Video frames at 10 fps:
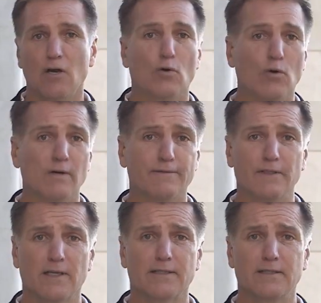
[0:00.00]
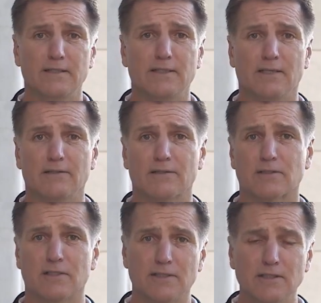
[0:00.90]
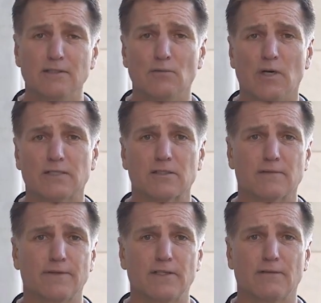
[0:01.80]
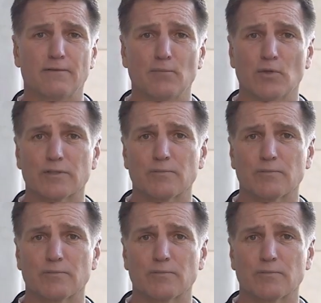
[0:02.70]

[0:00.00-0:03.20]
Or if you like details, continue to watch this video for more